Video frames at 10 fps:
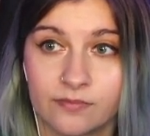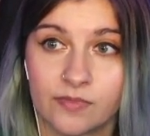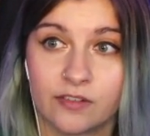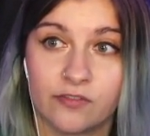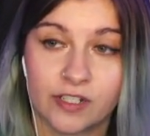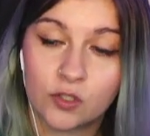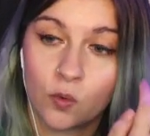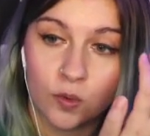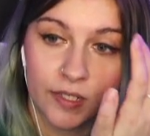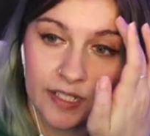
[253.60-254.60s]

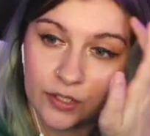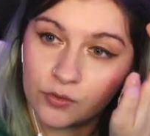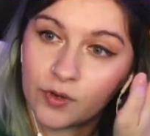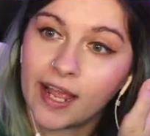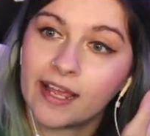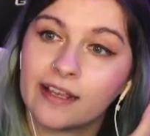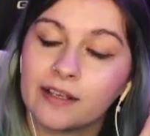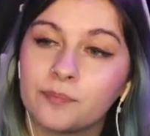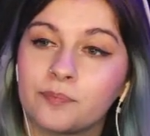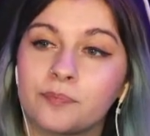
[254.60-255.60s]
Victoria Gray.
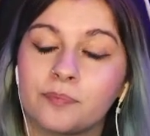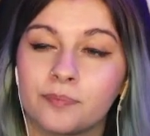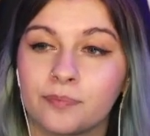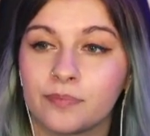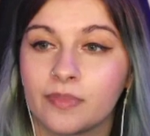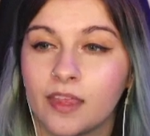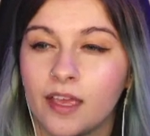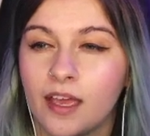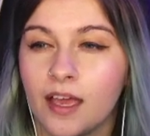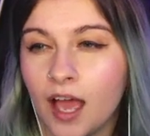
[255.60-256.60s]

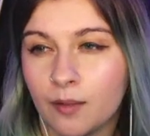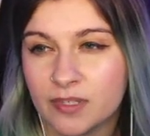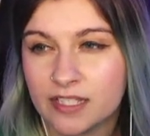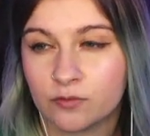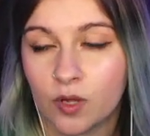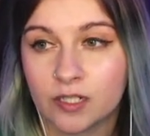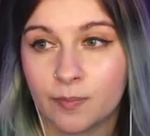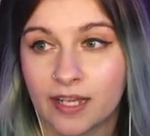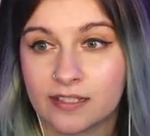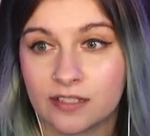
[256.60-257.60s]
I must have walked
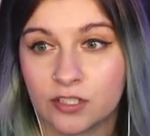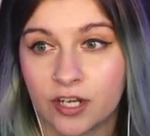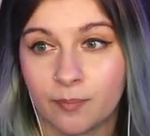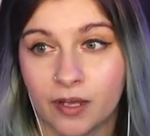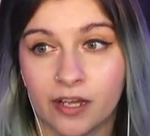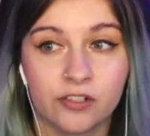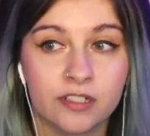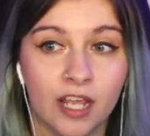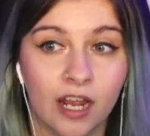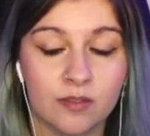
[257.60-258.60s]
past this shop
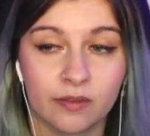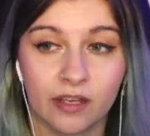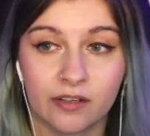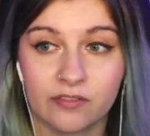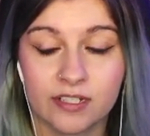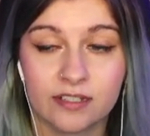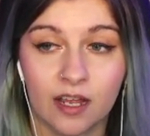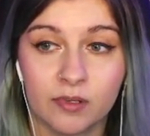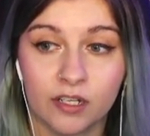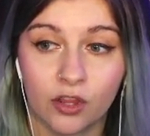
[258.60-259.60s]
100 times without ever
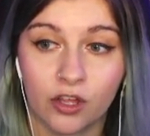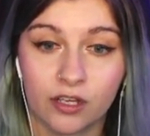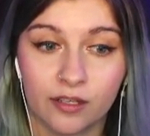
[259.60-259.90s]
stopping to look.